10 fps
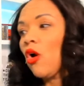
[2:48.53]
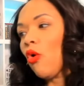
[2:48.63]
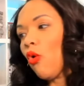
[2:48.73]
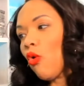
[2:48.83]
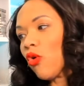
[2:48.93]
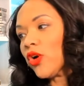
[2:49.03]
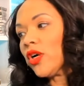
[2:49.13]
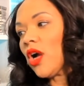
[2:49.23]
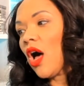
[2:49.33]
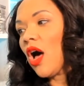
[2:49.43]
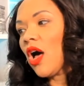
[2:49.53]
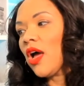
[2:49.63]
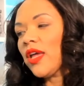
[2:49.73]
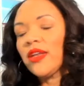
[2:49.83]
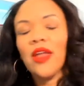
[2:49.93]
or
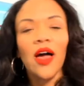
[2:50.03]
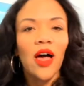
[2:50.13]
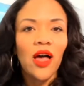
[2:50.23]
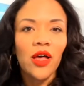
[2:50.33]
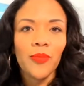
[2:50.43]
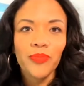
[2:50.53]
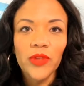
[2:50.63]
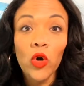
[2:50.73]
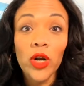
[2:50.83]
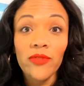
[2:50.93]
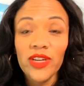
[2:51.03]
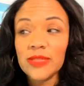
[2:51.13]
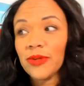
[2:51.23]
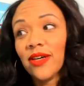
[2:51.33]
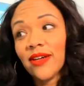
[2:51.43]
on
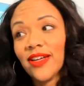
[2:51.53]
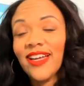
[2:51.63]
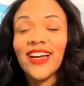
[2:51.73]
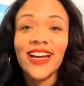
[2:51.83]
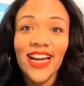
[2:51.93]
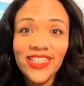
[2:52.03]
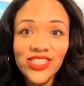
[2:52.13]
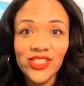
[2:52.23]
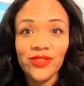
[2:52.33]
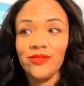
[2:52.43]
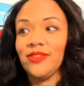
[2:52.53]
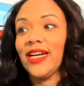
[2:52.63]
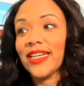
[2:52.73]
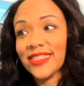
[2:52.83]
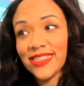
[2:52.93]
Facebook, I got you.
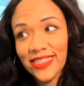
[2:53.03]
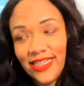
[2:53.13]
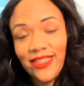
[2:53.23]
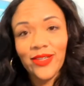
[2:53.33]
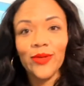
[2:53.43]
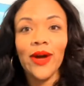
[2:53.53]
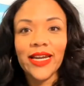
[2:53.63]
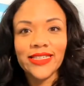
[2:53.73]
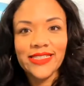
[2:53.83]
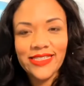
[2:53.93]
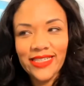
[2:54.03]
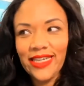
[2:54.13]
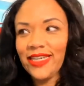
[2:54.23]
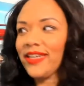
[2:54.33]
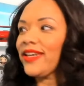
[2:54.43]
I can see you. I can
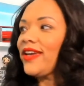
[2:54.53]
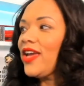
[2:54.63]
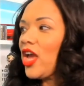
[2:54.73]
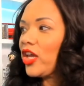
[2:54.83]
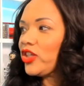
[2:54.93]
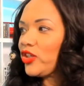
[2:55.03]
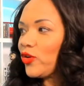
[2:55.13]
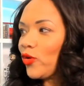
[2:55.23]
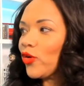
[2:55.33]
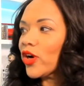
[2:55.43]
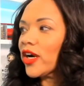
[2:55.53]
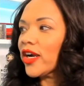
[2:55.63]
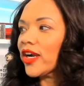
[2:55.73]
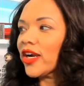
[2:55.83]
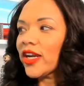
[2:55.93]
see
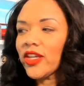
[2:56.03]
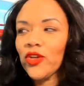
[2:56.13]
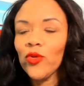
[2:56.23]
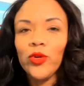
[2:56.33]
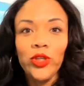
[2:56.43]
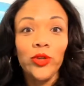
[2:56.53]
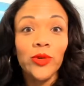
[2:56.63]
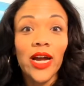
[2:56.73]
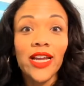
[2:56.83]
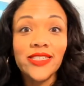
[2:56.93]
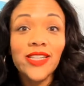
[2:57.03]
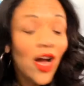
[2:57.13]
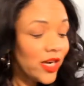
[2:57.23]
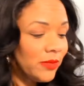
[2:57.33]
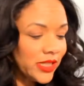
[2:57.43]
you guys
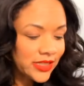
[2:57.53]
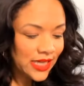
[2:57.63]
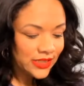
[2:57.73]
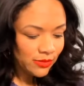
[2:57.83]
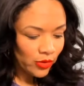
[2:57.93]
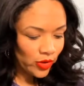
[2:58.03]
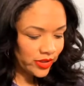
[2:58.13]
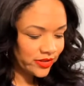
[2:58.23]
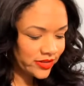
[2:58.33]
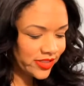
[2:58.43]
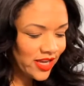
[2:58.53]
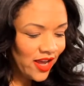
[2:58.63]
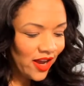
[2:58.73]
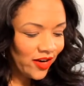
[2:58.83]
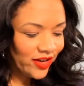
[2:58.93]
talking to me because that's important.
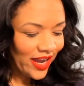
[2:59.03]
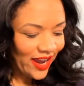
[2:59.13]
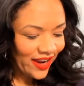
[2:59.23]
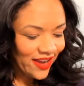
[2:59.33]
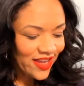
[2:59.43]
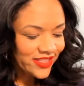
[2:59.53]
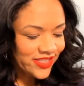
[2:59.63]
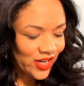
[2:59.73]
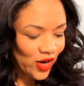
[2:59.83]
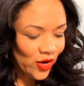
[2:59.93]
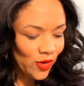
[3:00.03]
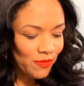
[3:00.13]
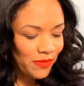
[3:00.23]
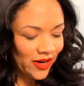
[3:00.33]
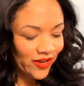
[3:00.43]
Okay, so
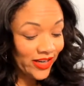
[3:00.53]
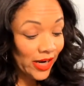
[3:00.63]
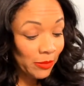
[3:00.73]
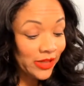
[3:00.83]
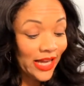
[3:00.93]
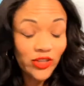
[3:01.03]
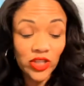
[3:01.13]
Barry, I'm glad you're